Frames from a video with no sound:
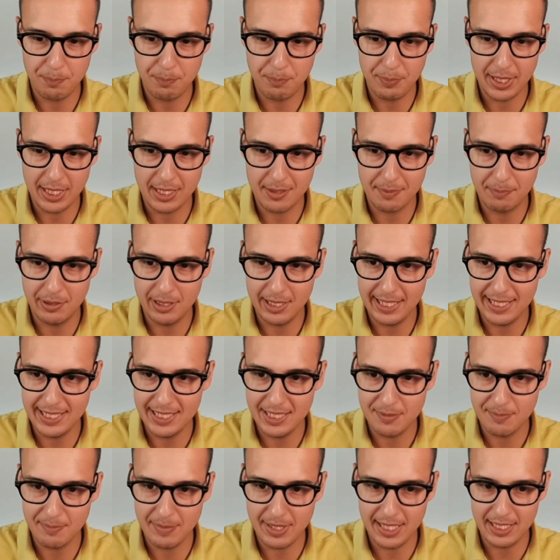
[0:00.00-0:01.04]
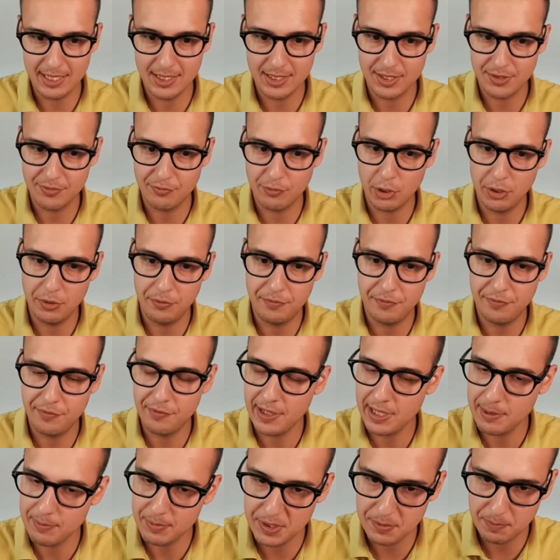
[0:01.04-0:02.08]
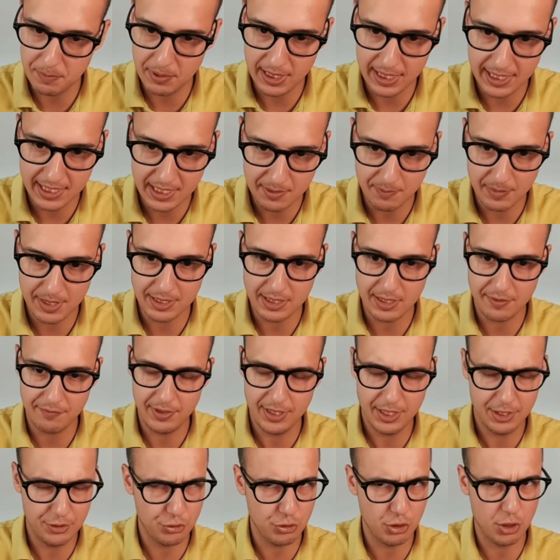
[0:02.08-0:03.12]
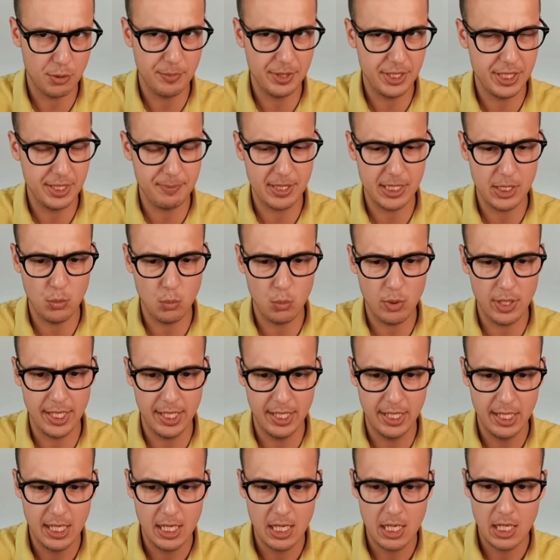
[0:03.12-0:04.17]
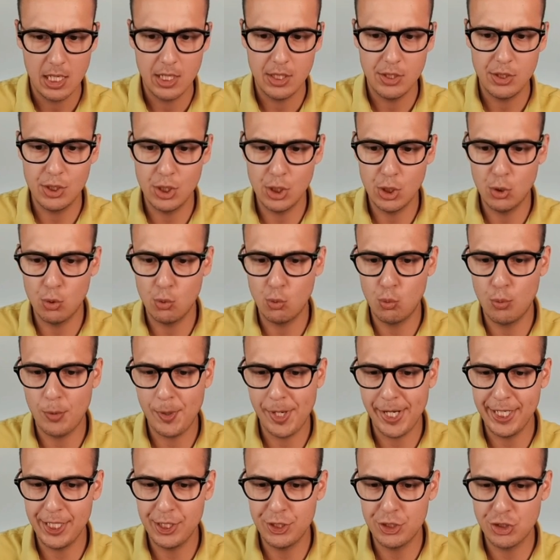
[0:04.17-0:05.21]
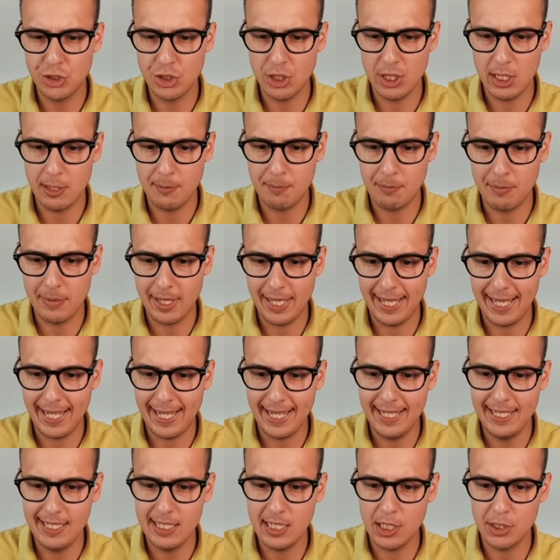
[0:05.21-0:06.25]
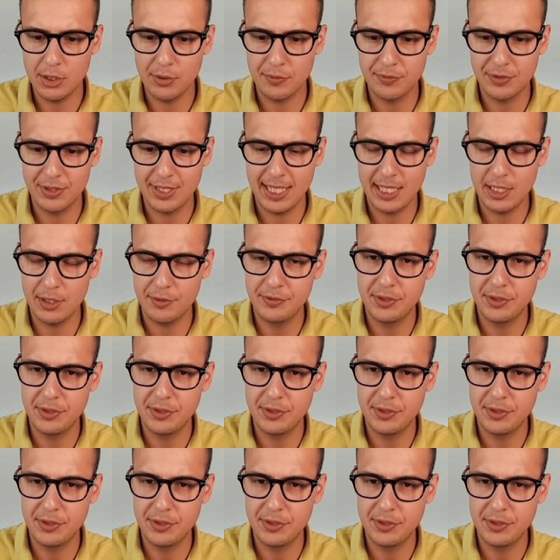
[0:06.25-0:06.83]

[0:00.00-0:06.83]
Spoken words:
big placements, very famous placements. I think in Germany, by the way, you reach 8 out of 10 of